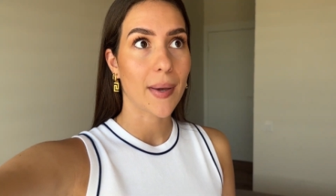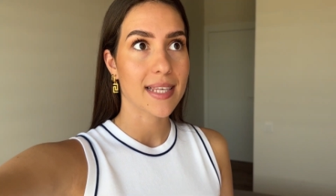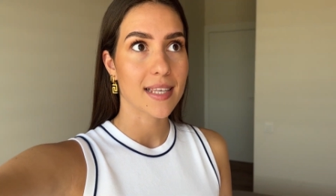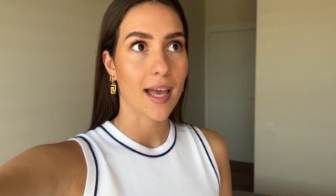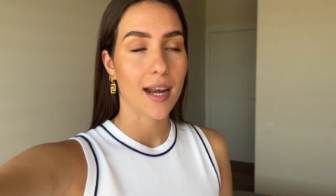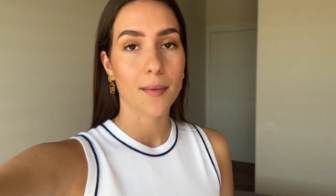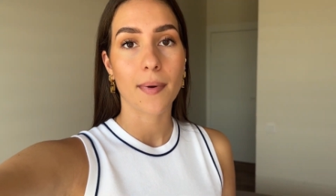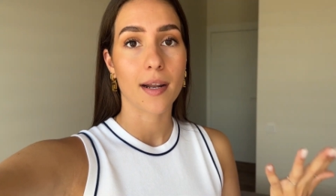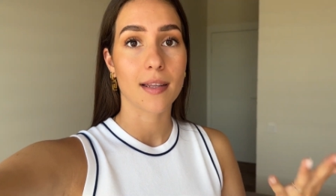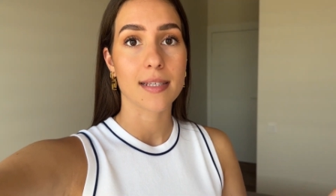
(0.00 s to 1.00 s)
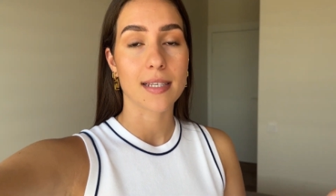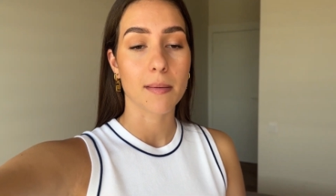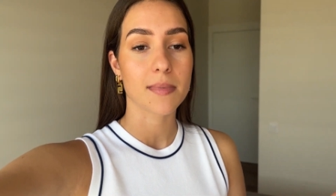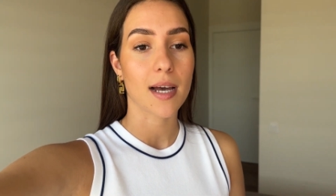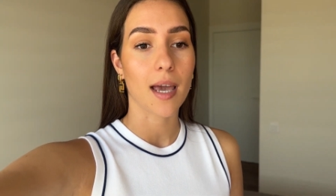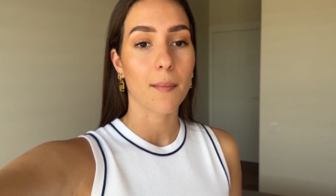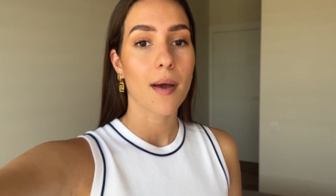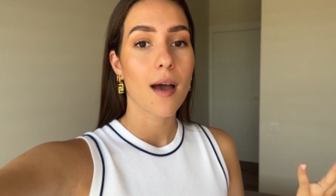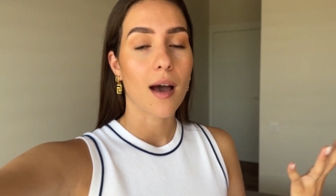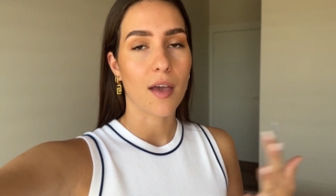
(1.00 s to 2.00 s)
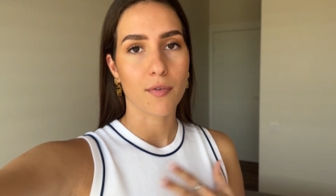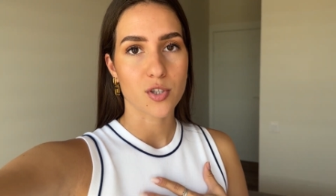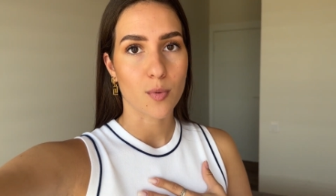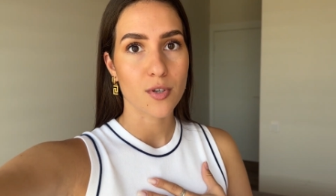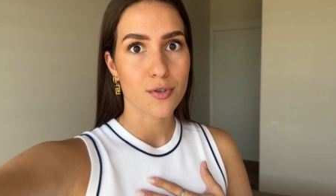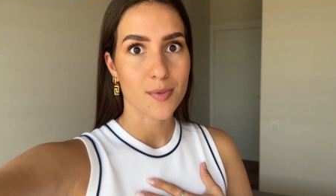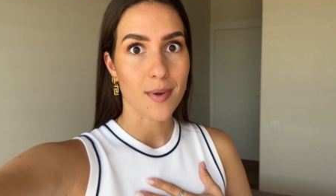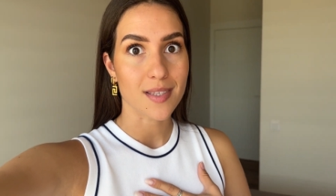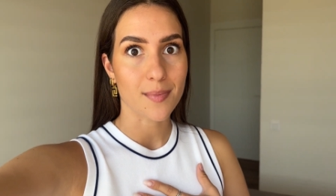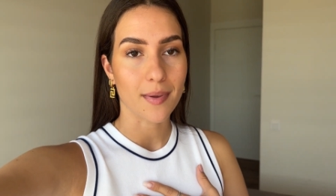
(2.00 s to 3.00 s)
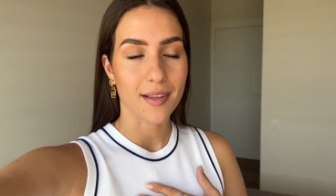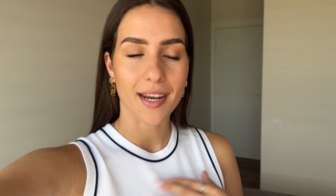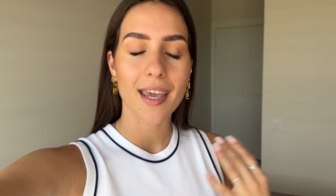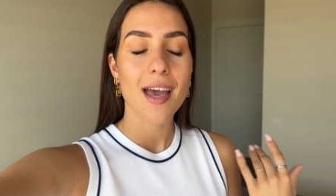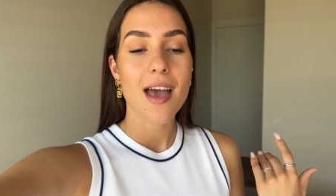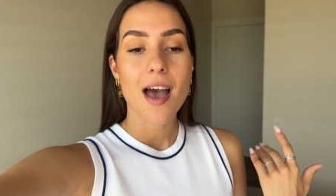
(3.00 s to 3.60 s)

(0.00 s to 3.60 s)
excited but at the same time I feel so much responsibility